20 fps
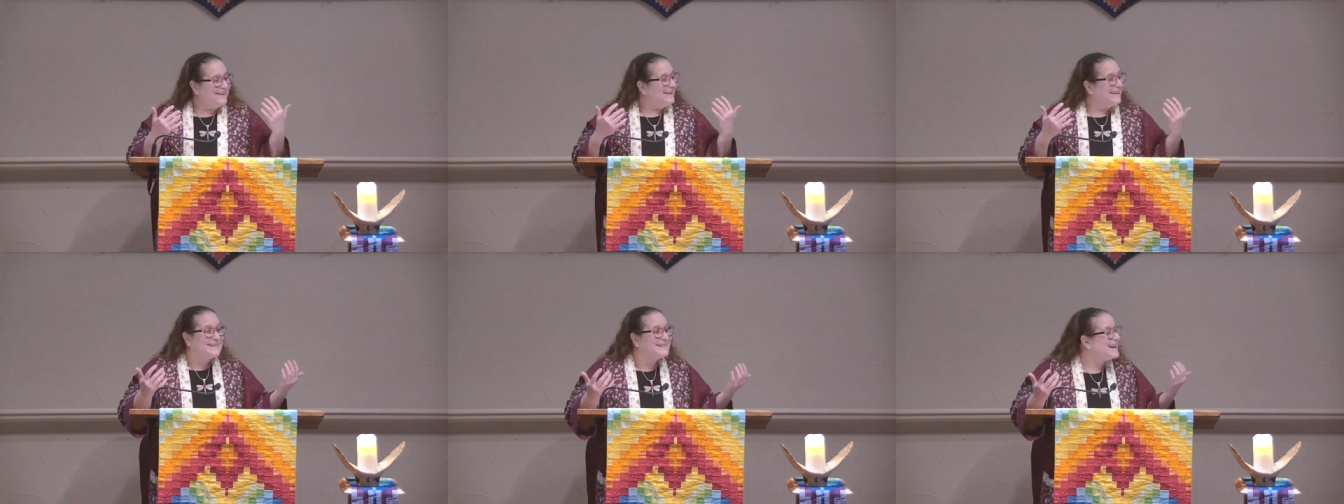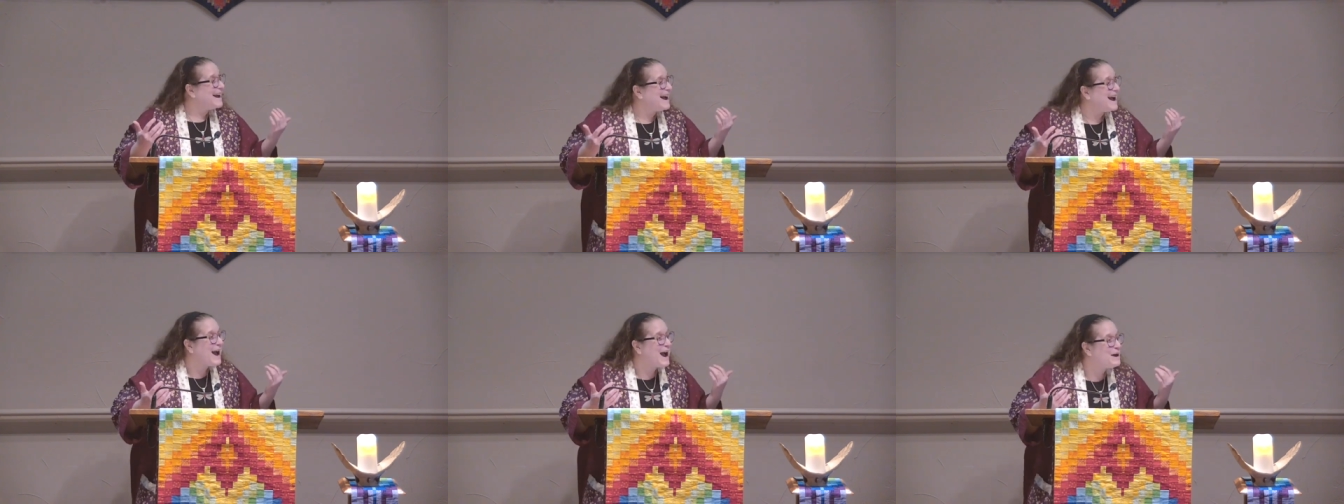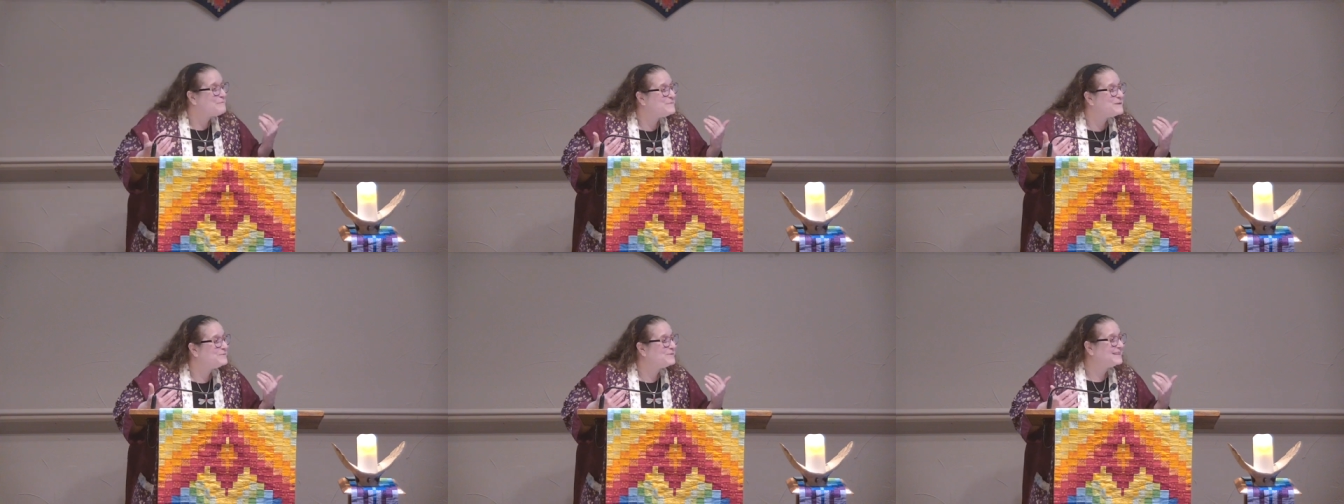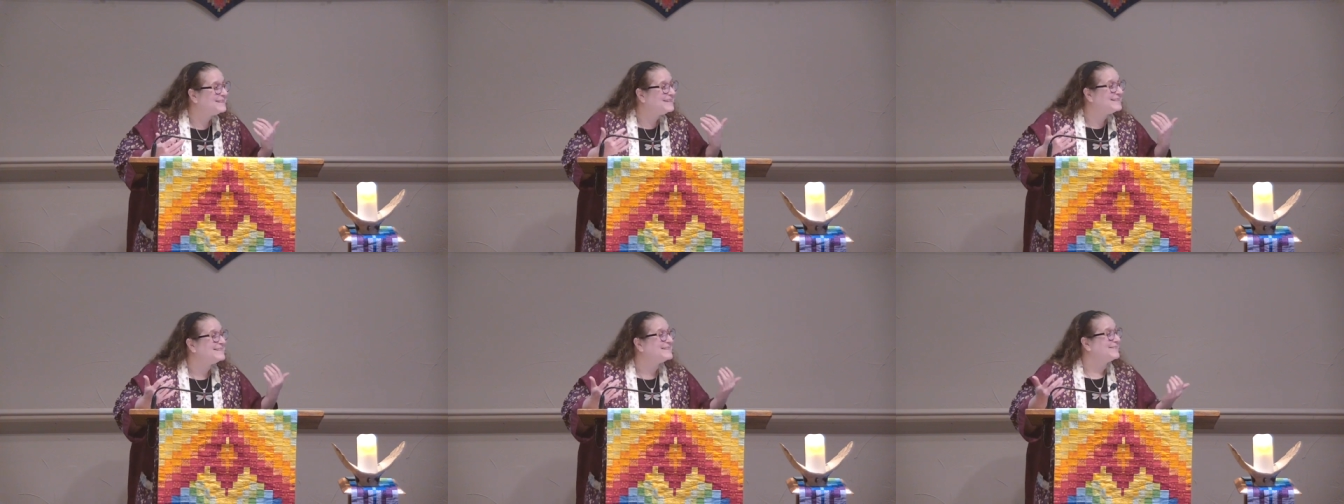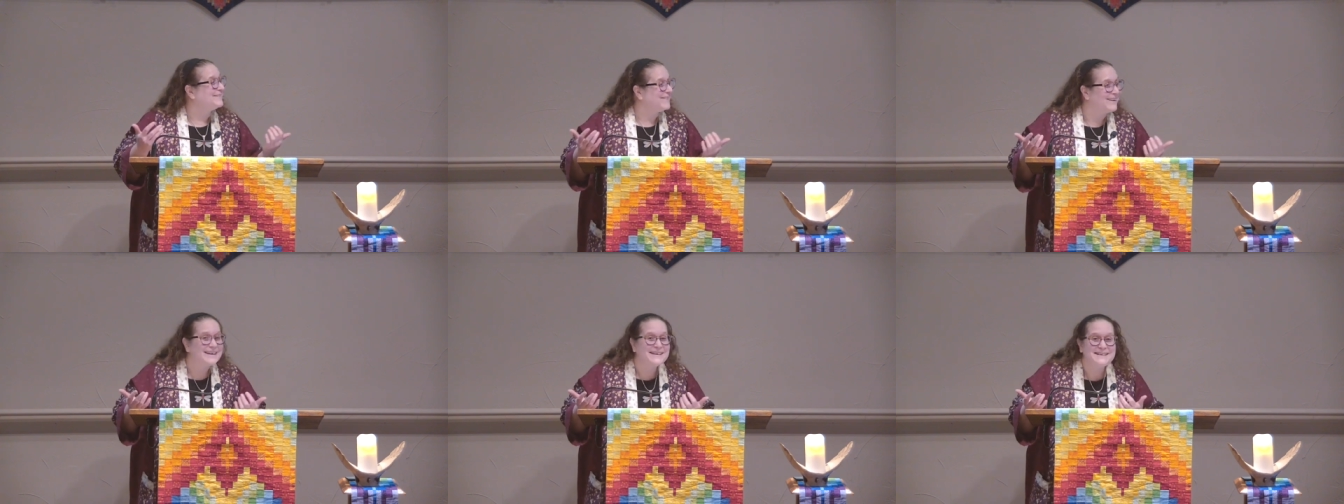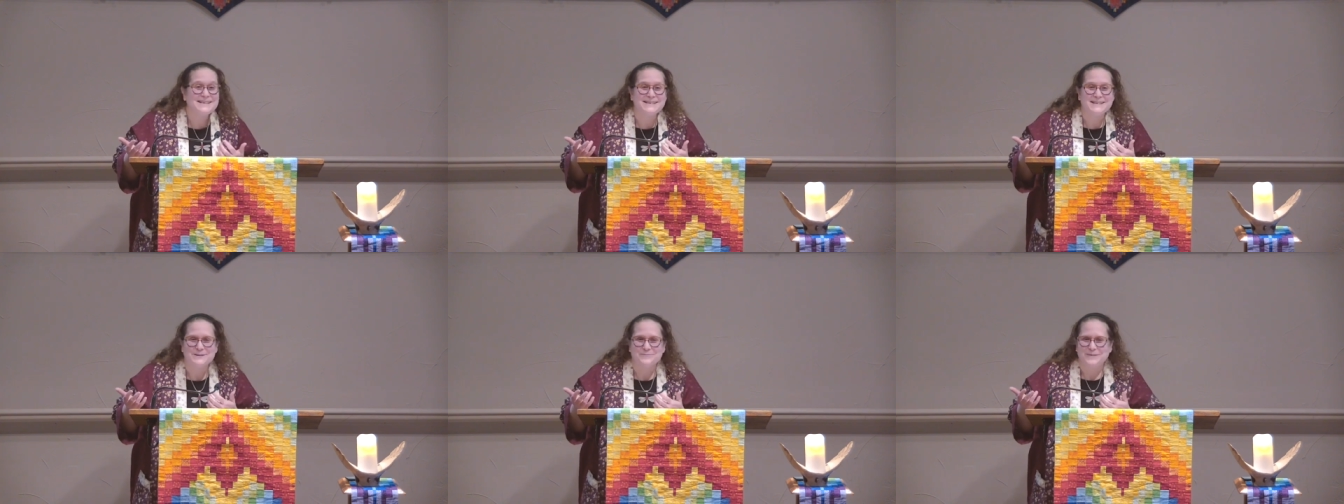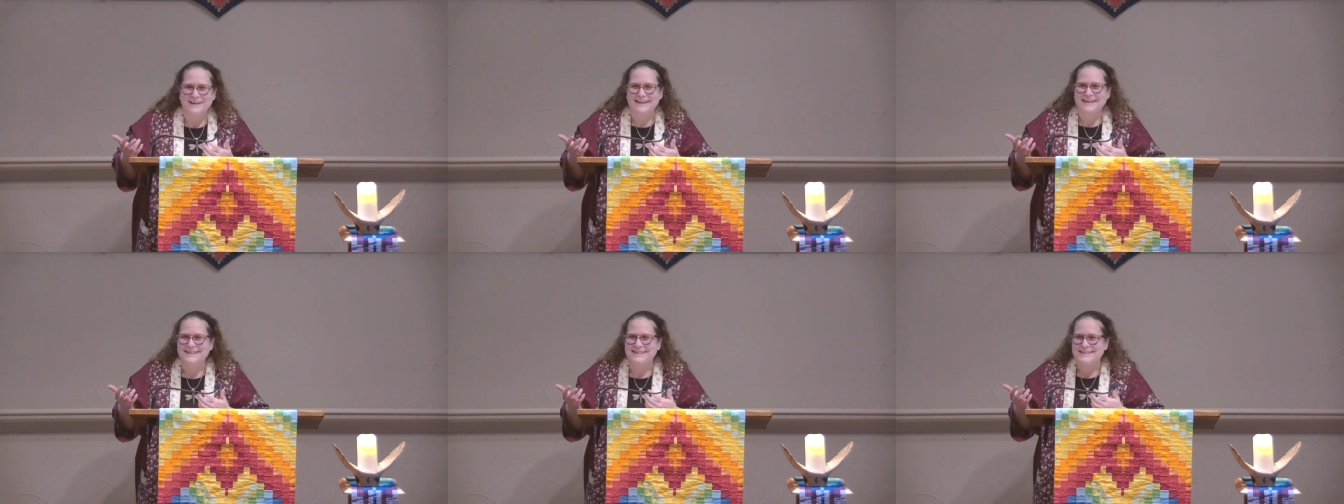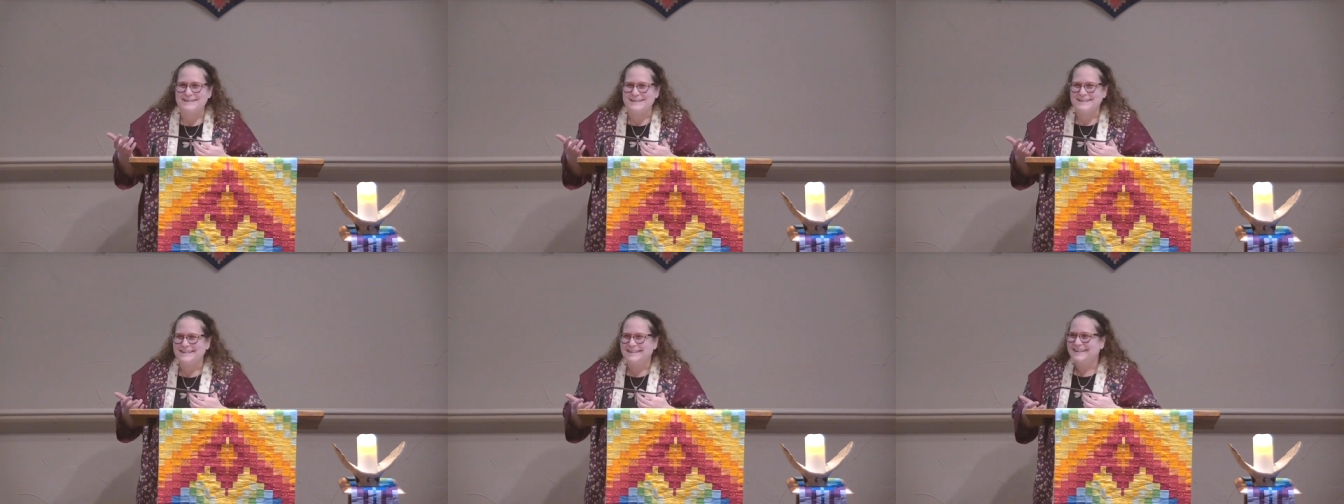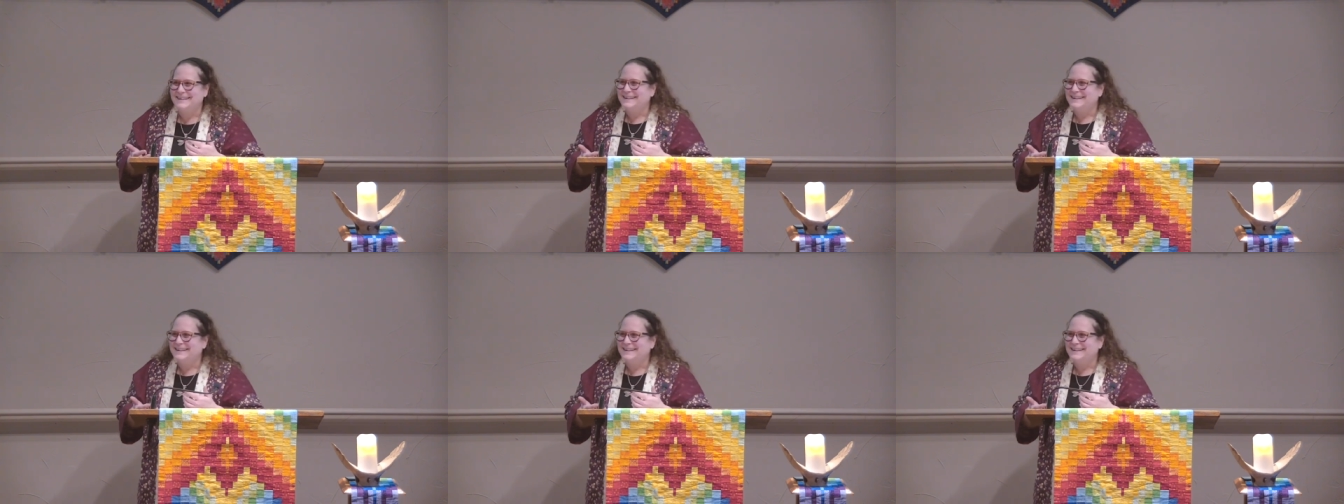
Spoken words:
he's not happy with this arrangement